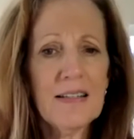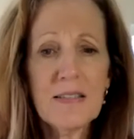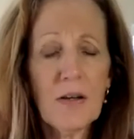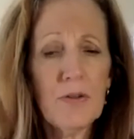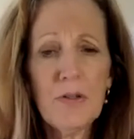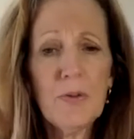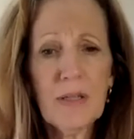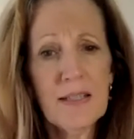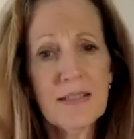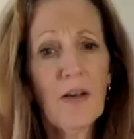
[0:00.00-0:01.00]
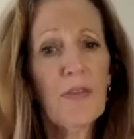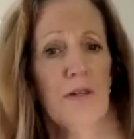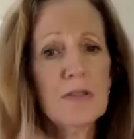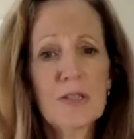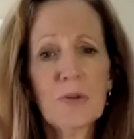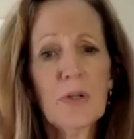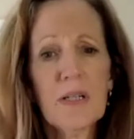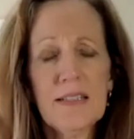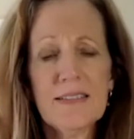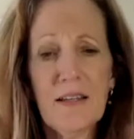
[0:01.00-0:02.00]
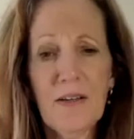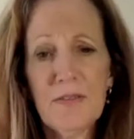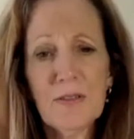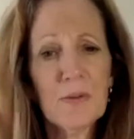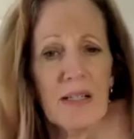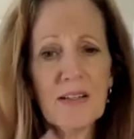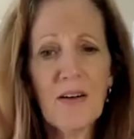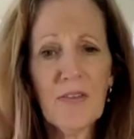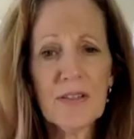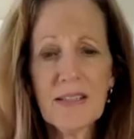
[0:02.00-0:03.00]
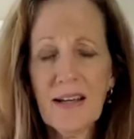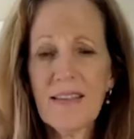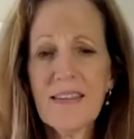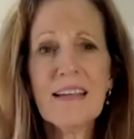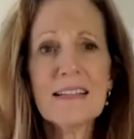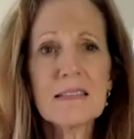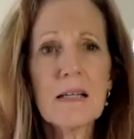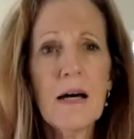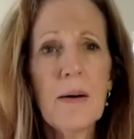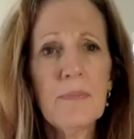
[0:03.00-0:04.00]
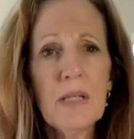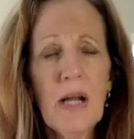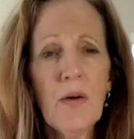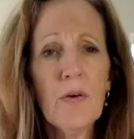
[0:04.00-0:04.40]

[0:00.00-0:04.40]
And so you can tell those stories of doing all those kind of things, you know.